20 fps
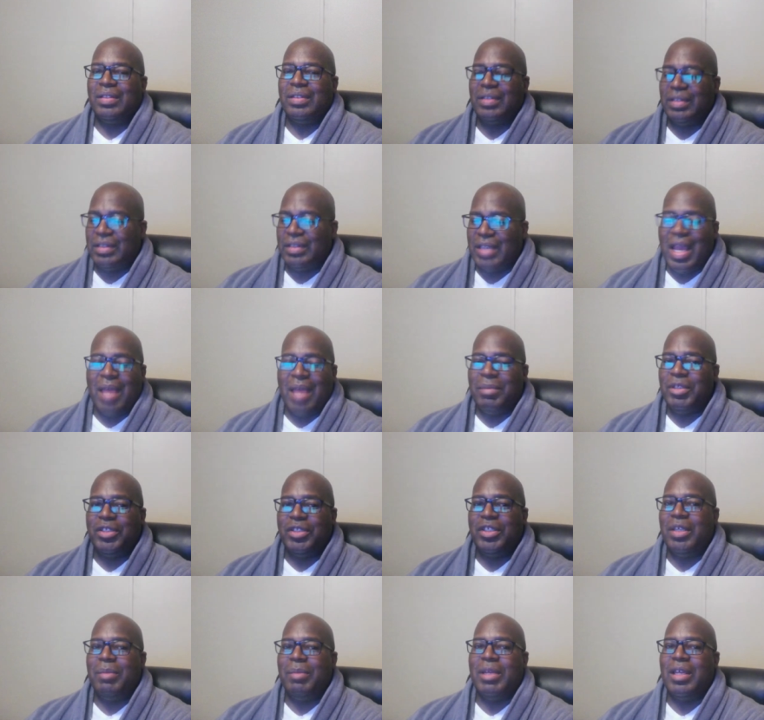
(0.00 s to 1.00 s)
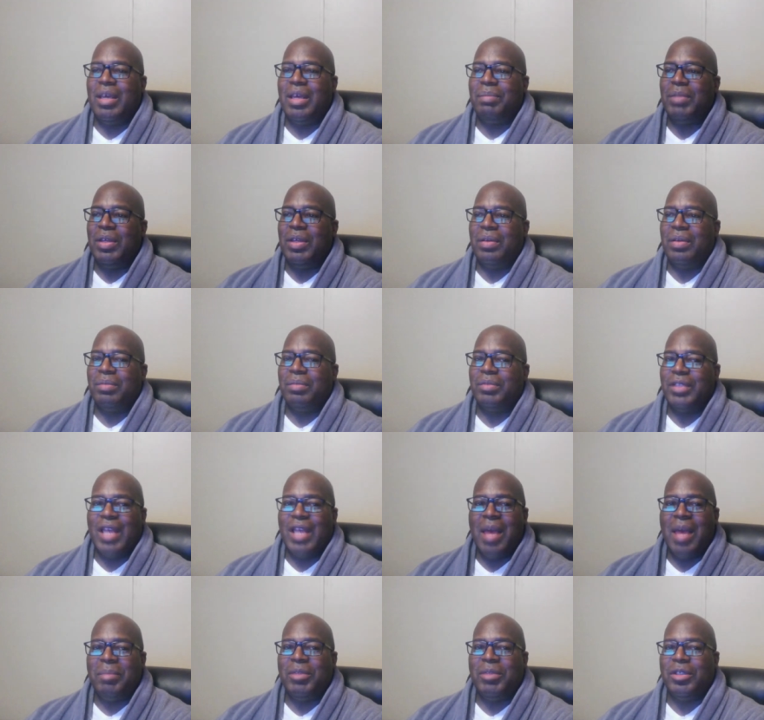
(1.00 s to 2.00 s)
time to slim it up there.
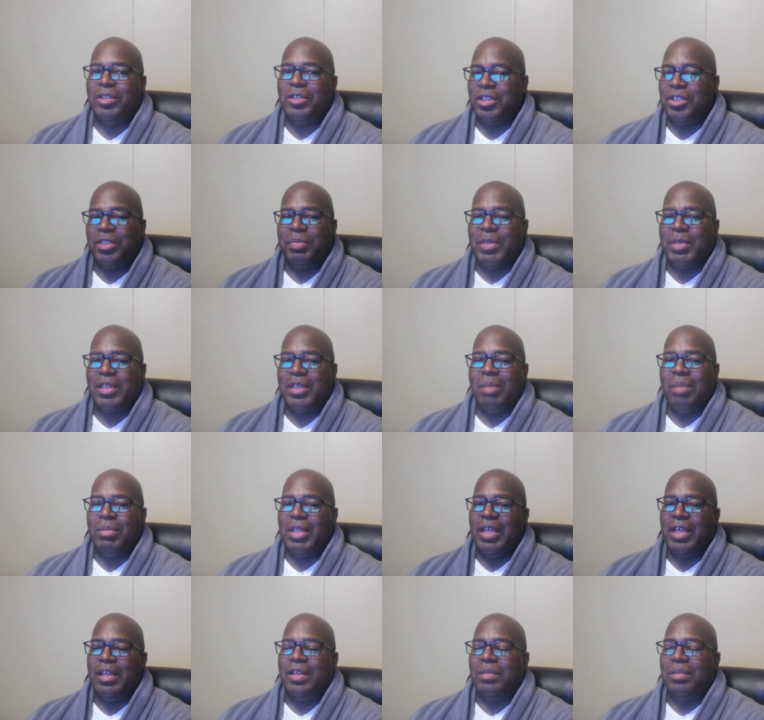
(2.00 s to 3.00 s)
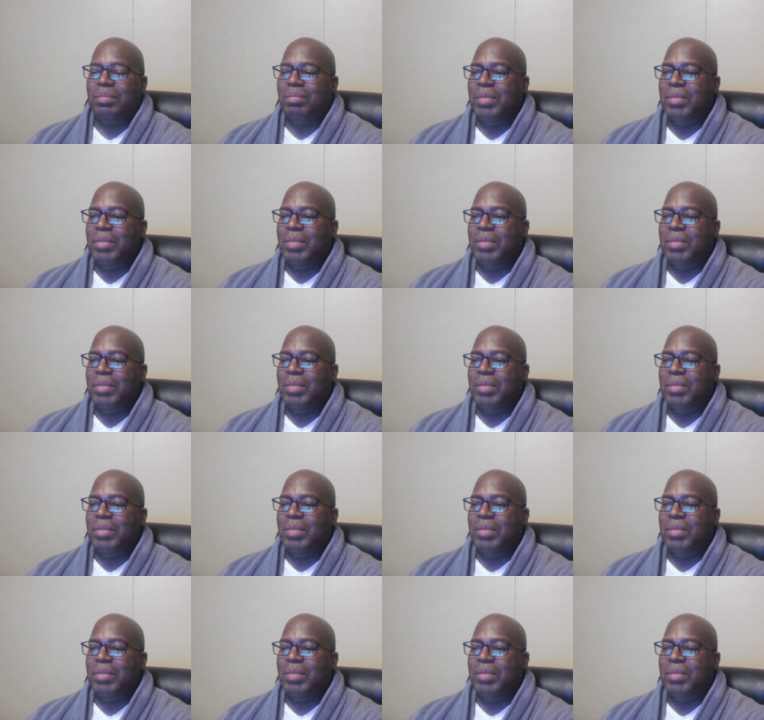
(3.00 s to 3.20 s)
Time to just become Lenny.